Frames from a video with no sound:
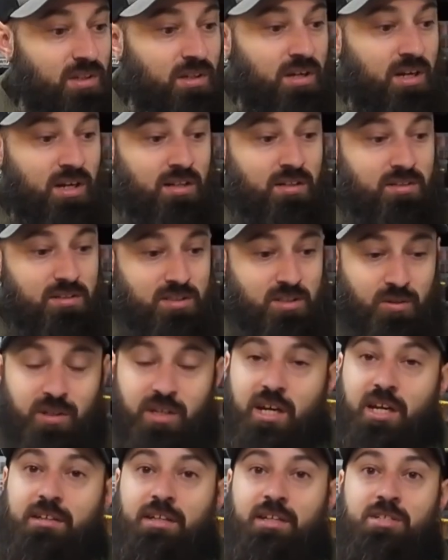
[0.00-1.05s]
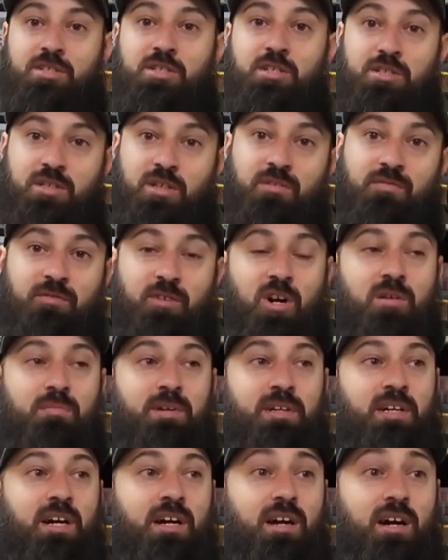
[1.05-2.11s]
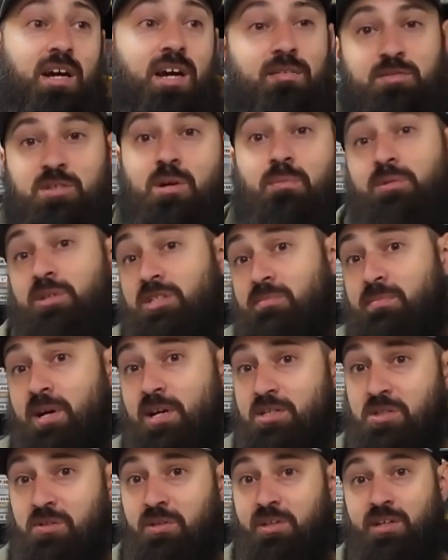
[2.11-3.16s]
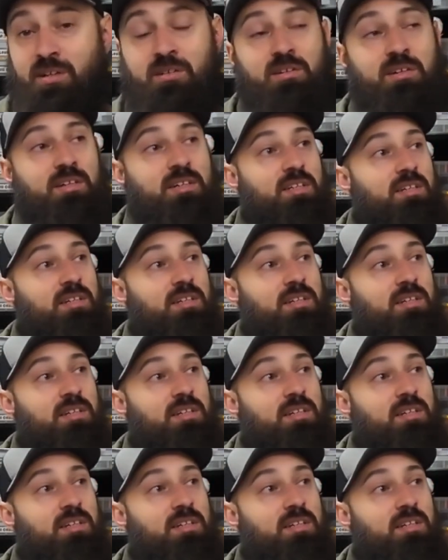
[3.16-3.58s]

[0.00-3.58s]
So again, that's just confirming I have something special here.